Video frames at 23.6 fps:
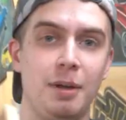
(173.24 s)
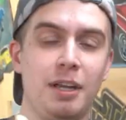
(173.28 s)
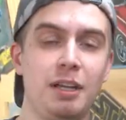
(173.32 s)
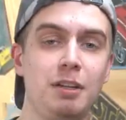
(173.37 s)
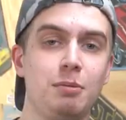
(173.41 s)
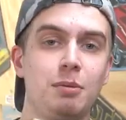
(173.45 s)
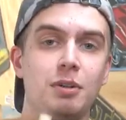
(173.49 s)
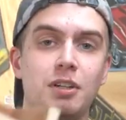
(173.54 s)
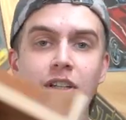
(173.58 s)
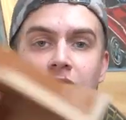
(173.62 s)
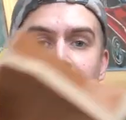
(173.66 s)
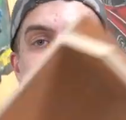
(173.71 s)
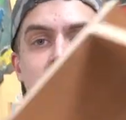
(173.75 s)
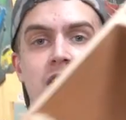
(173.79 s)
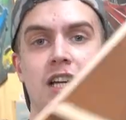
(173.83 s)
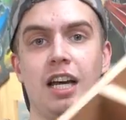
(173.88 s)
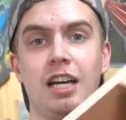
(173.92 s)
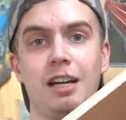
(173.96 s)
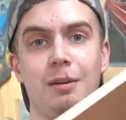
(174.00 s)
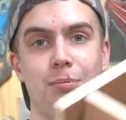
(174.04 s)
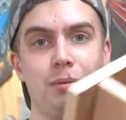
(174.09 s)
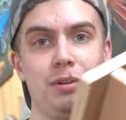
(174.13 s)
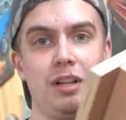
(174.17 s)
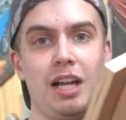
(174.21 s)
made one
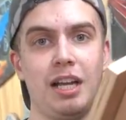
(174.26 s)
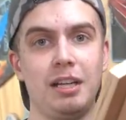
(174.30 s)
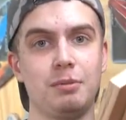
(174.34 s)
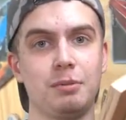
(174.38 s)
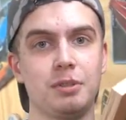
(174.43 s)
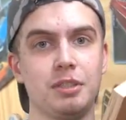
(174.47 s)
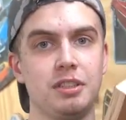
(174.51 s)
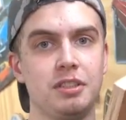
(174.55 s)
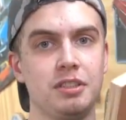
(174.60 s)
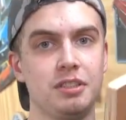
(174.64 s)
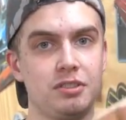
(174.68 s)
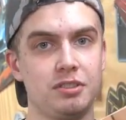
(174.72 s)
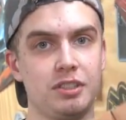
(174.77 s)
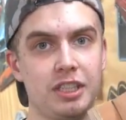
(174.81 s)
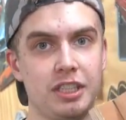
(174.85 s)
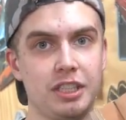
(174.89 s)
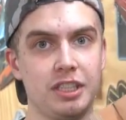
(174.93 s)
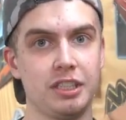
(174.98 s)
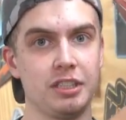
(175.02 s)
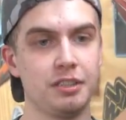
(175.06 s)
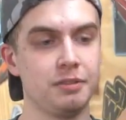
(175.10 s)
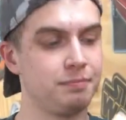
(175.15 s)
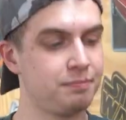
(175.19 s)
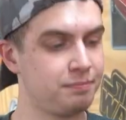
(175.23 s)
out of plywood. It's right
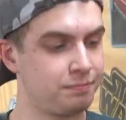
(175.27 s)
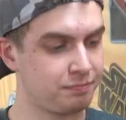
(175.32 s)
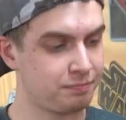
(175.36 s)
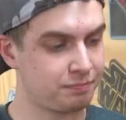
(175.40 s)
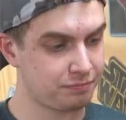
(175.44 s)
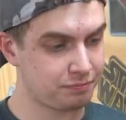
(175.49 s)
here.